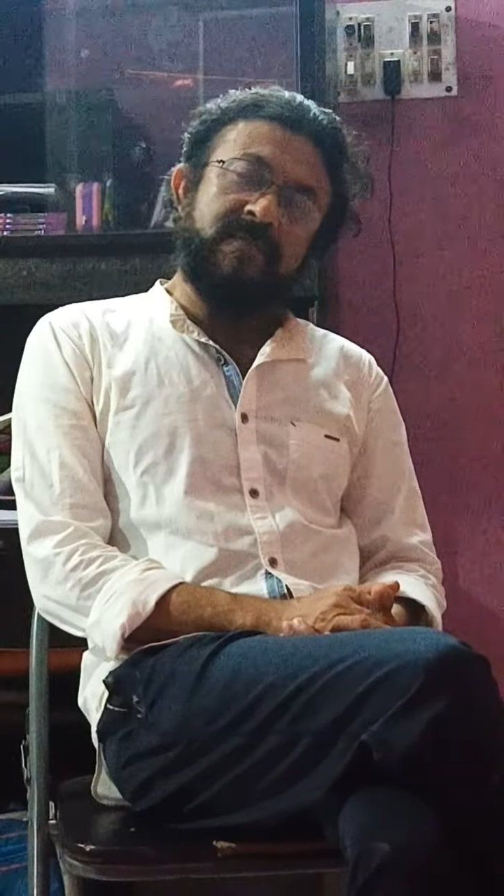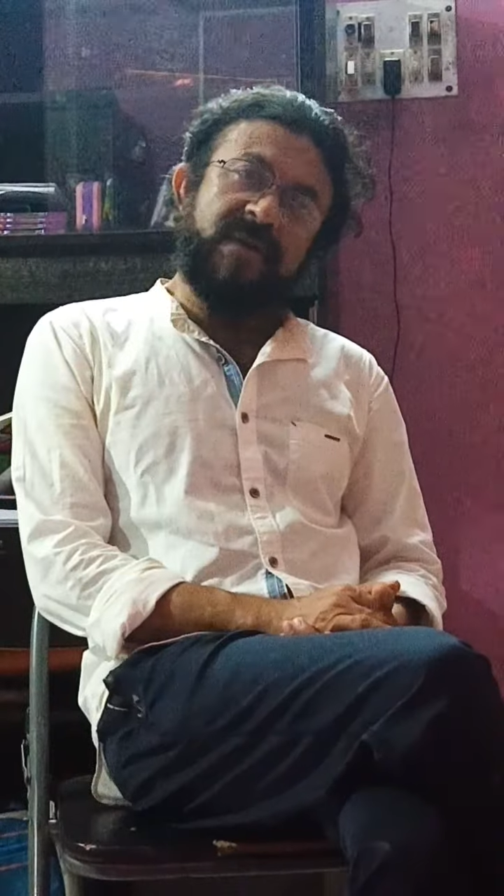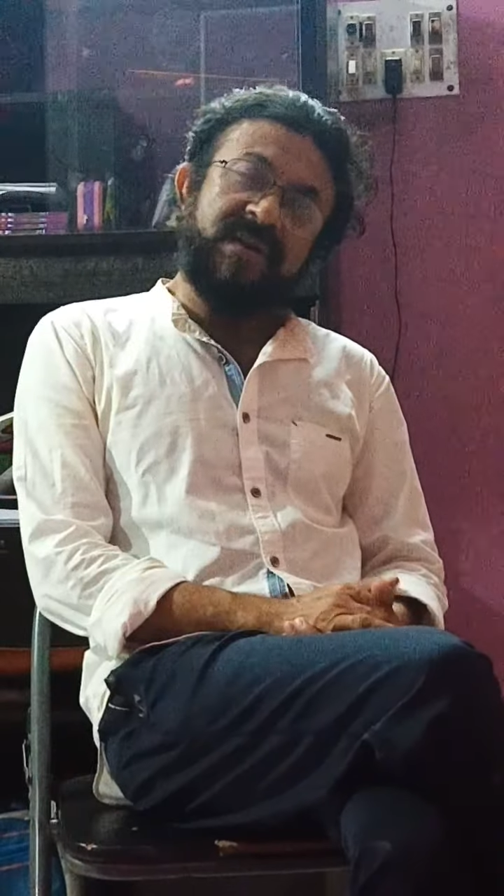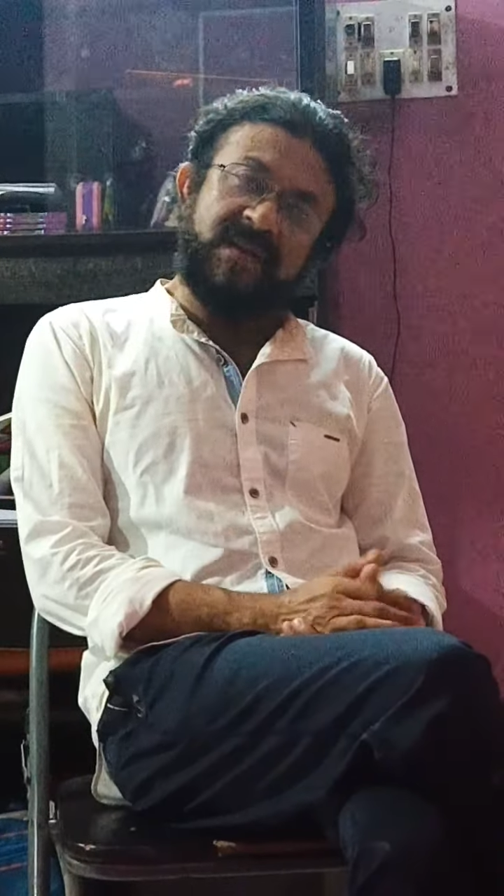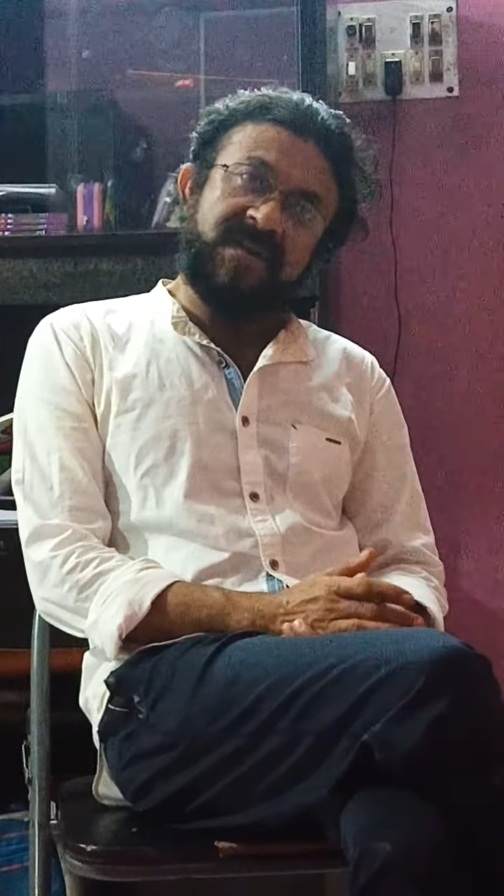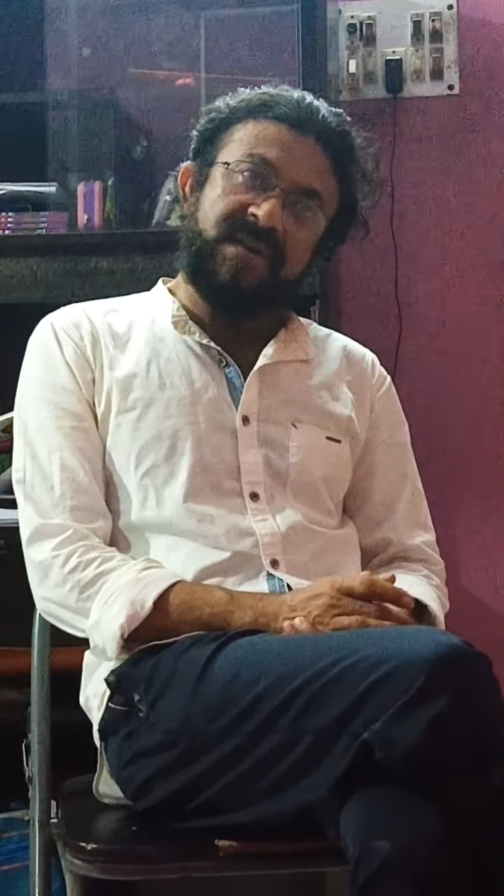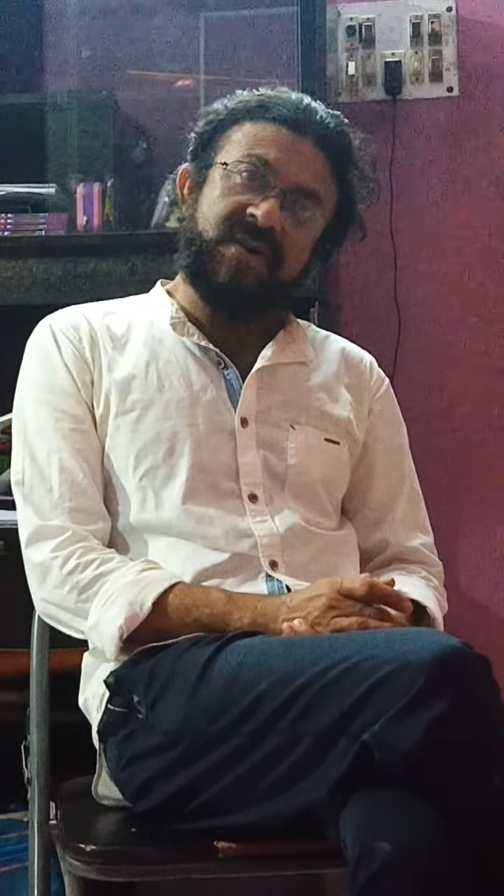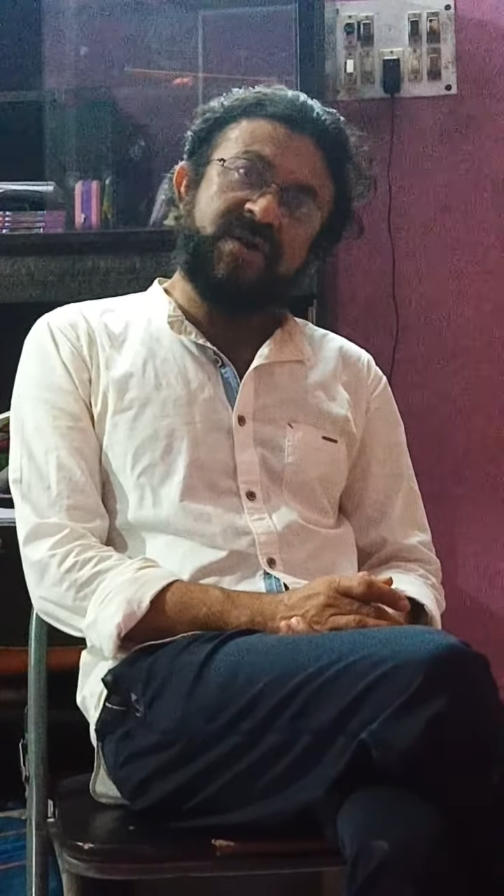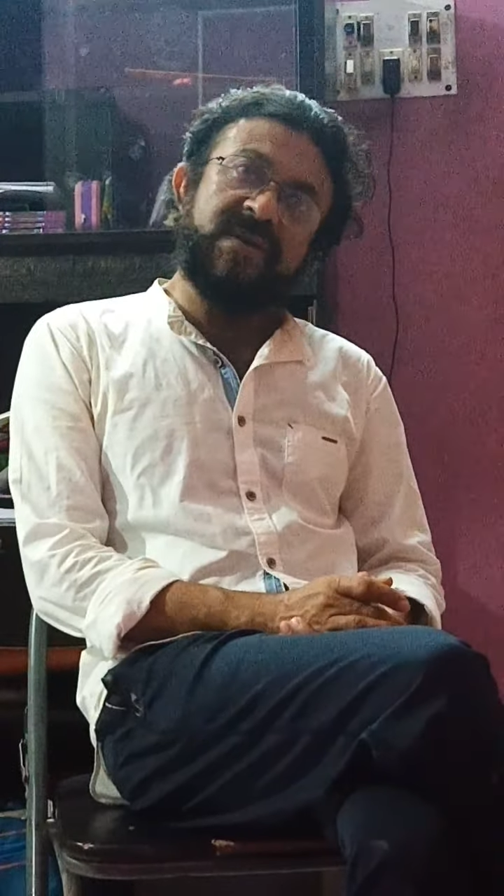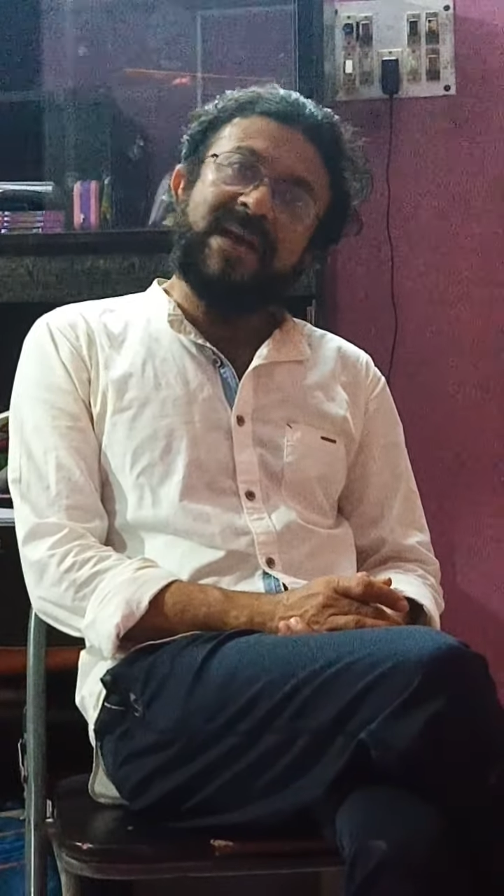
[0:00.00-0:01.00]
in this
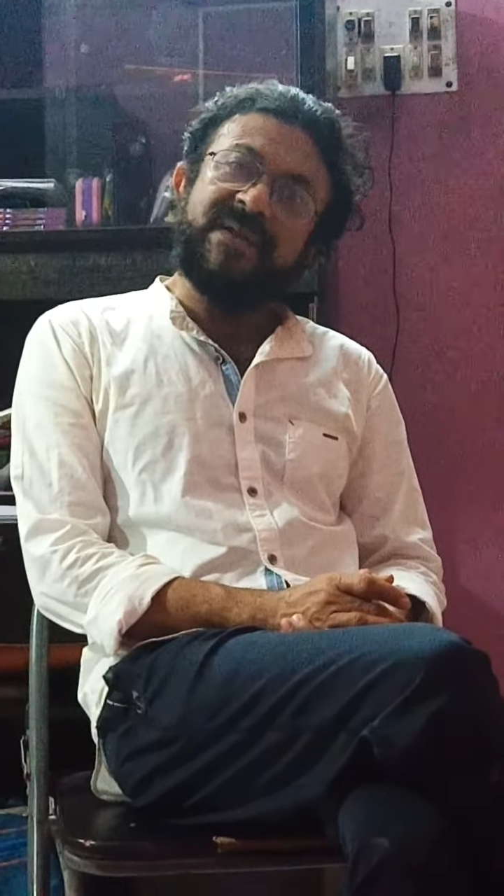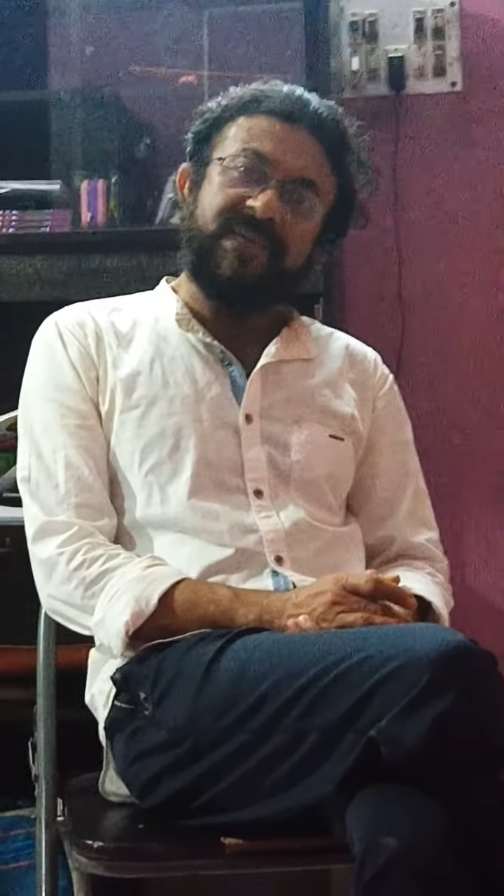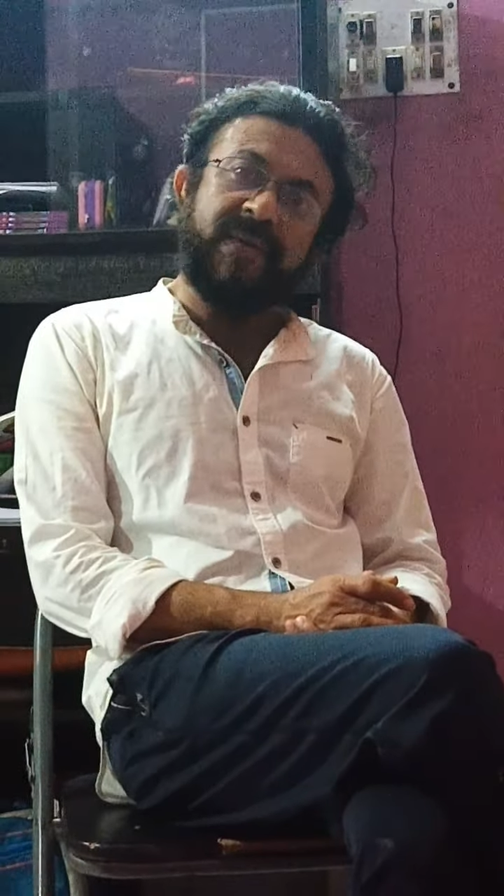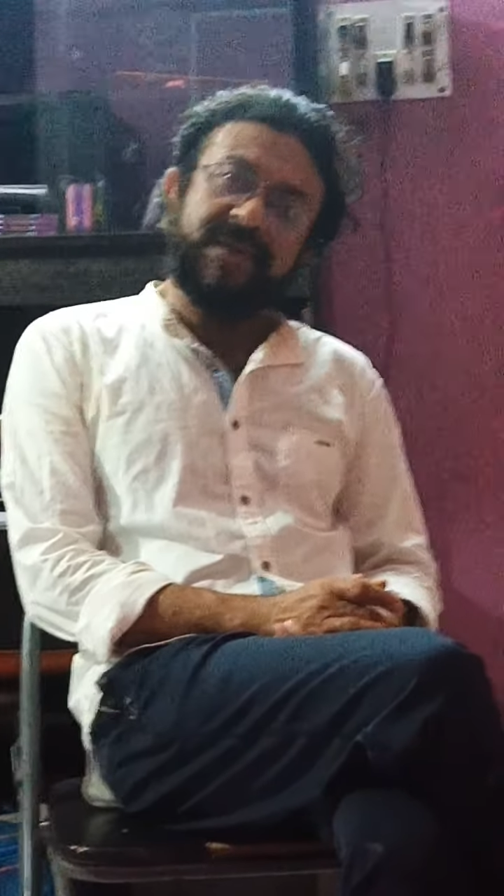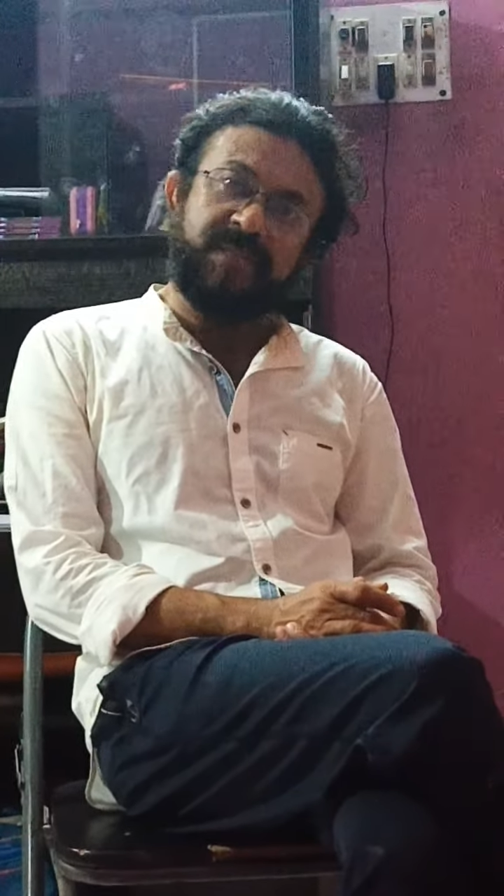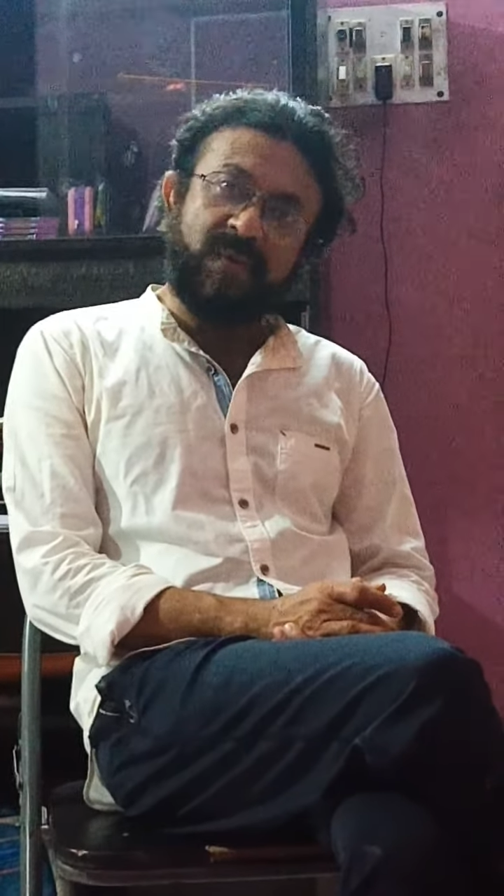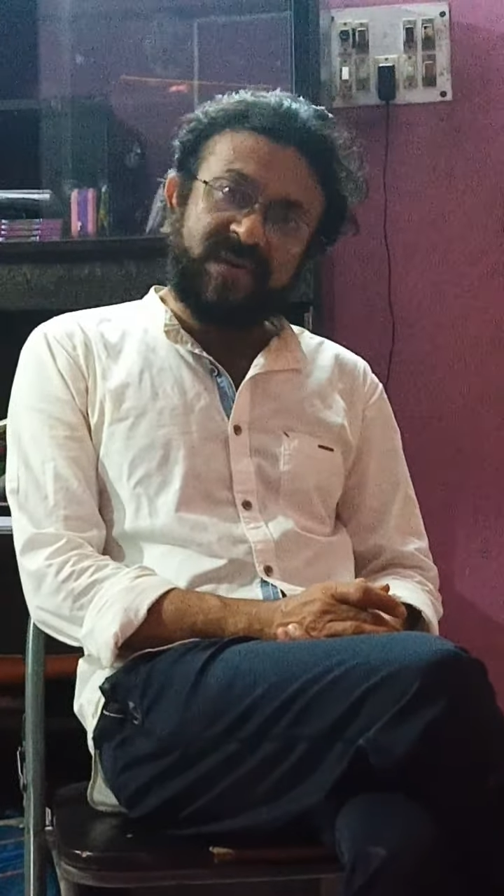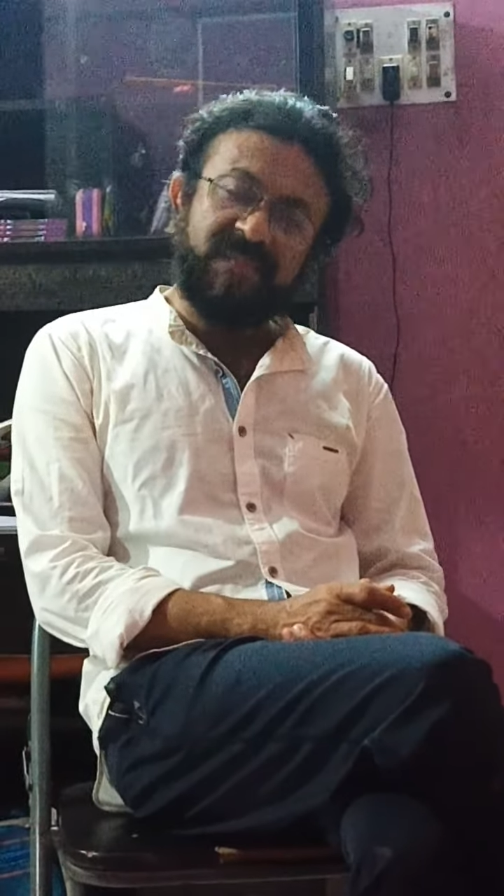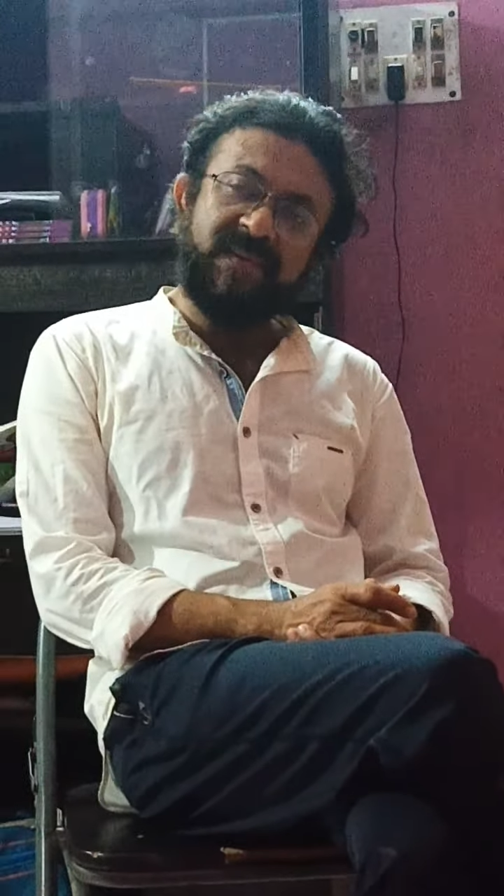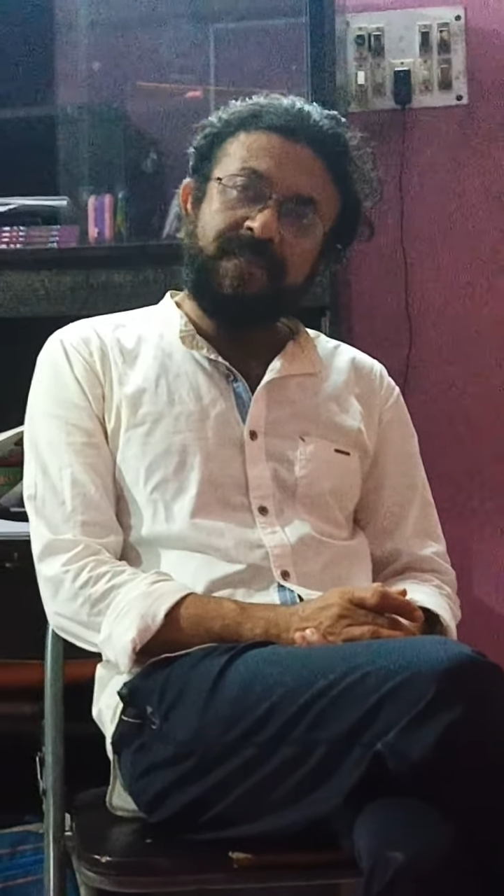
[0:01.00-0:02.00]
session as far as
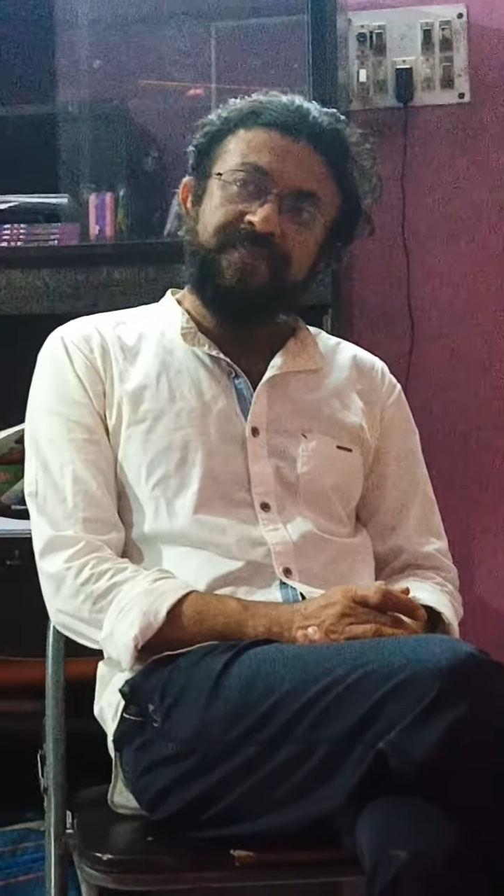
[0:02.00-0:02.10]
possible.